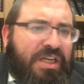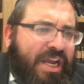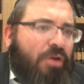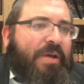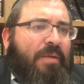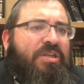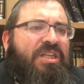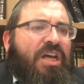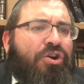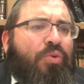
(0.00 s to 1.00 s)
The Kerem Chemer
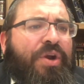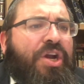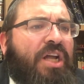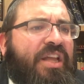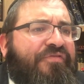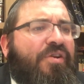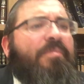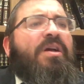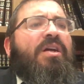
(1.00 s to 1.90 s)
says, I don't know where he got that from.